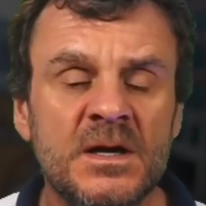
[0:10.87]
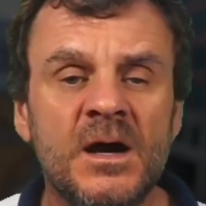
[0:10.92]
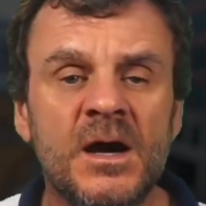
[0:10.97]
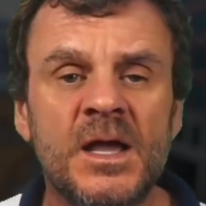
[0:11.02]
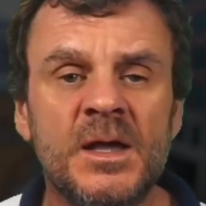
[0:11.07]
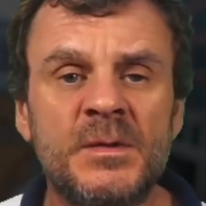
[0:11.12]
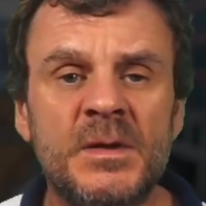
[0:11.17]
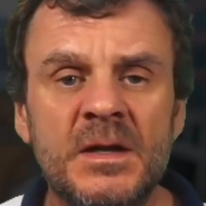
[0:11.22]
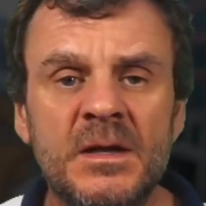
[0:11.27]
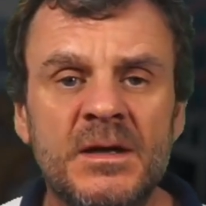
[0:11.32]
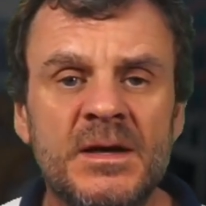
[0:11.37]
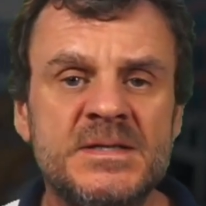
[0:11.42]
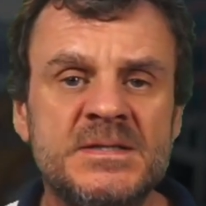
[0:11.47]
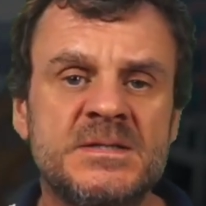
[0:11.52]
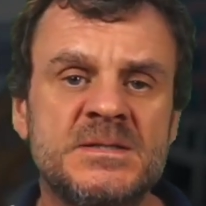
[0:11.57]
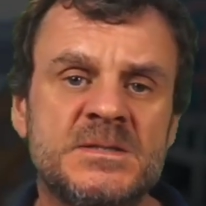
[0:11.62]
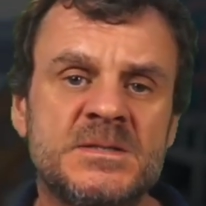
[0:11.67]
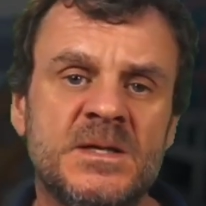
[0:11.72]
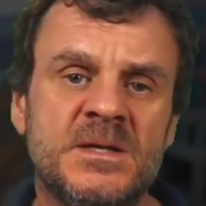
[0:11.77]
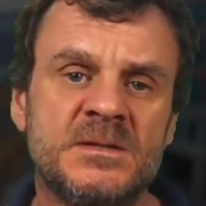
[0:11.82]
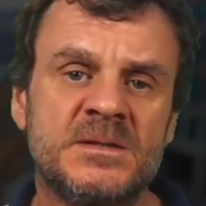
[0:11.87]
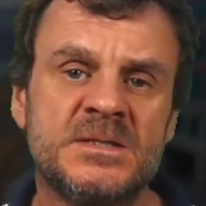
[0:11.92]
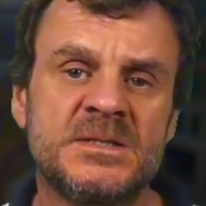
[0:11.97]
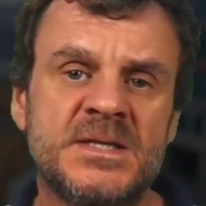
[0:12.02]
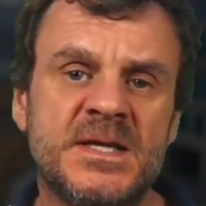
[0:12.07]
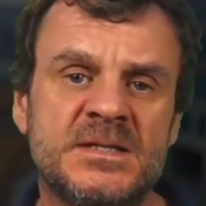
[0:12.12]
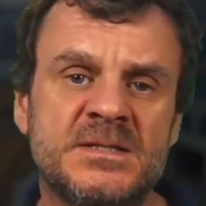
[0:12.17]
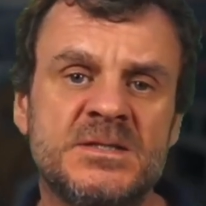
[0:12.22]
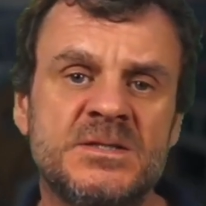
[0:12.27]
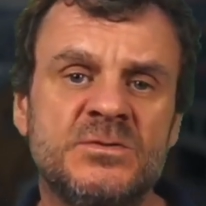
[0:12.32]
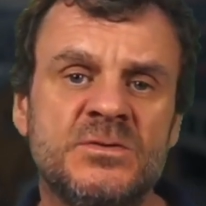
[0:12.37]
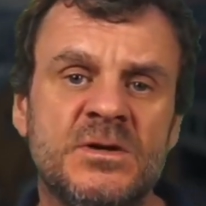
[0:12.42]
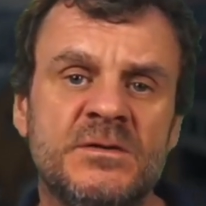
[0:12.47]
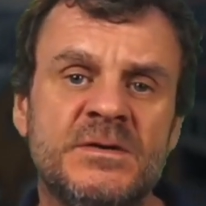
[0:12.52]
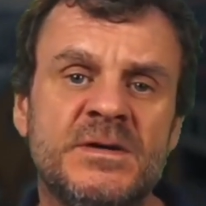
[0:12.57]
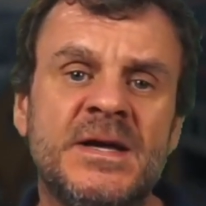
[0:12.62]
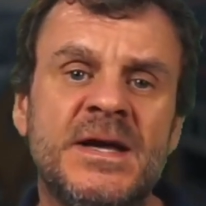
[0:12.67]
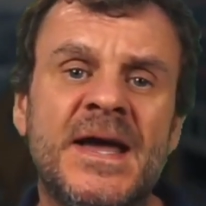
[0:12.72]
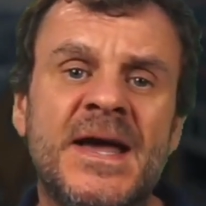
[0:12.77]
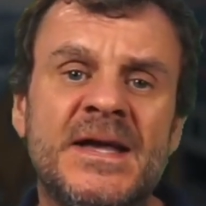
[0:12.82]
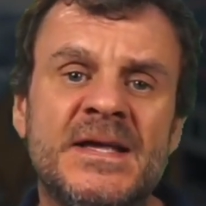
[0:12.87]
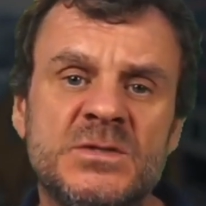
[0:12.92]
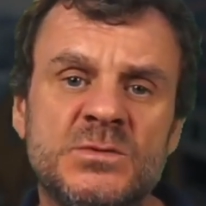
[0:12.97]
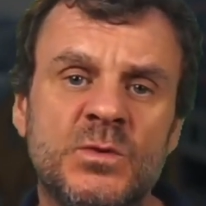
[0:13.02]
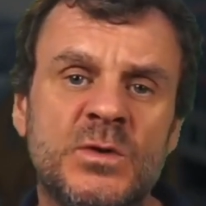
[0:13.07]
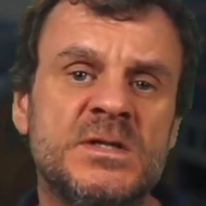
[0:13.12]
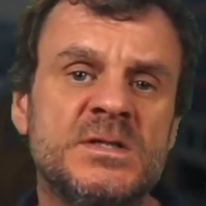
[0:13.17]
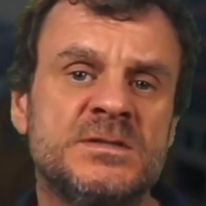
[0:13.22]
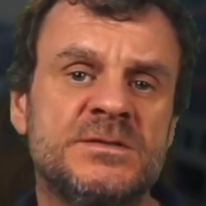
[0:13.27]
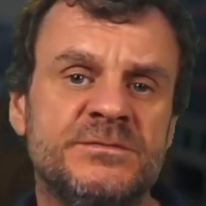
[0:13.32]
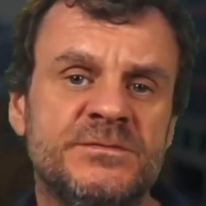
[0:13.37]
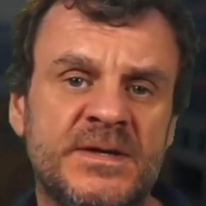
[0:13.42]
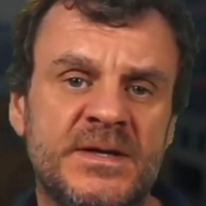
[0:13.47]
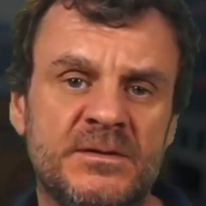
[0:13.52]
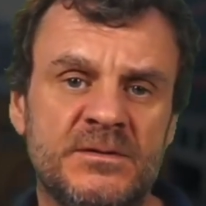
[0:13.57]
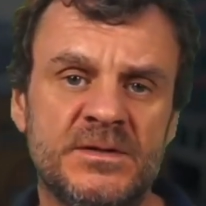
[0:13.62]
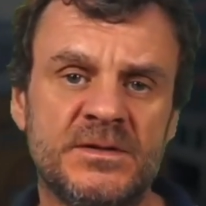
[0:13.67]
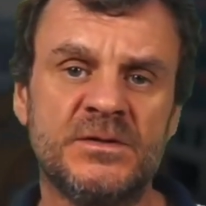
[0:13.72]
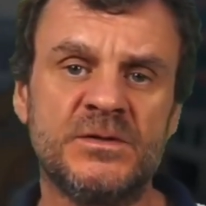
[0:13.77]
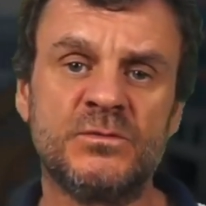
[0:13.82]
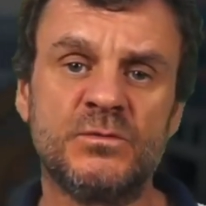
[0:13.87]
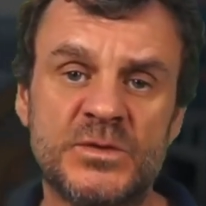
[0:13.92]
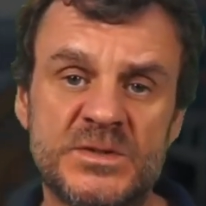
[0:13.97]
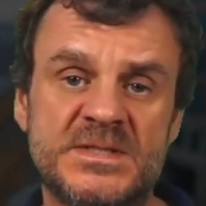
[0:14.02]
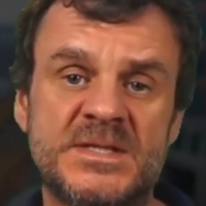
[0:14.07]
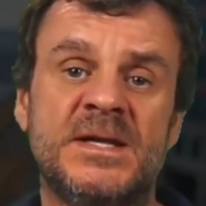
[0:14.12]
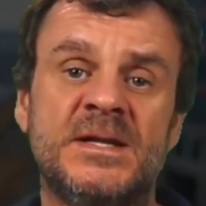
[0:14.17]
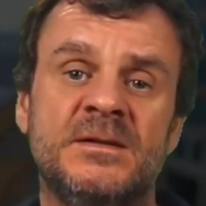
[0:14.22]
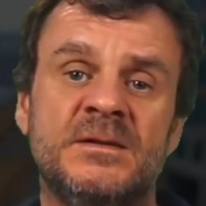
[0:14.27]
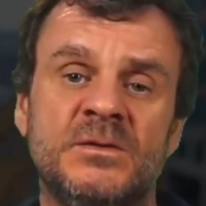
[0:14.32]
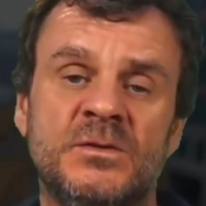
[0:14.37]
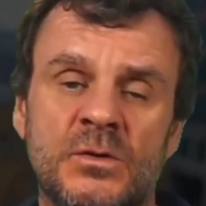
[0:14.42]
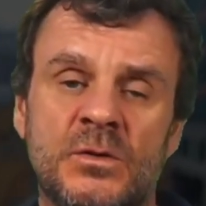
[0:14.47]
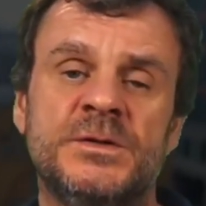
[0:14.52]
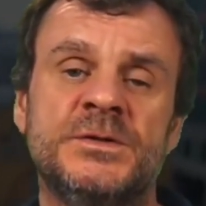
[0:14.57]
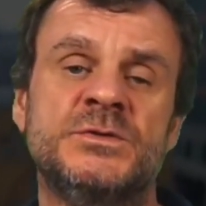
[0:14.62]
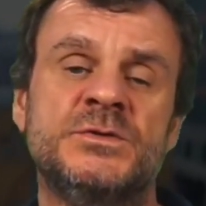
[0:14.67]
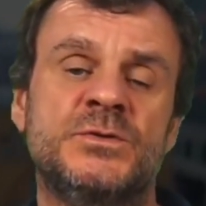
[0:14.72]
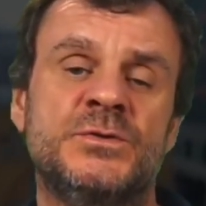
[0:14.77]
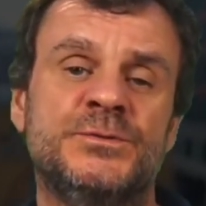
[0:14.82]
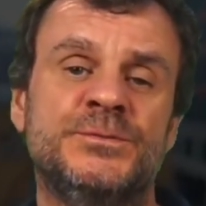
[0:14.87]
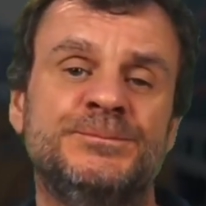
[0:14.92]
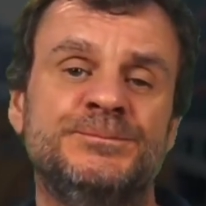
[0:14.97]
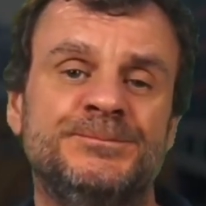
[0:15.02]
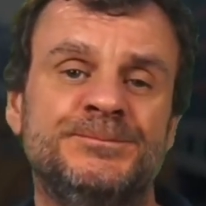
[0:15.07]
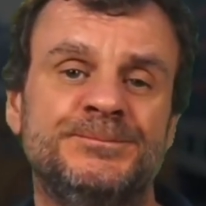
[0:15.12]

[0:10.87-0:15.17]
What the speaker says: I am a licensed London taxi driver, as well as the founder of Wizan Knowledge School.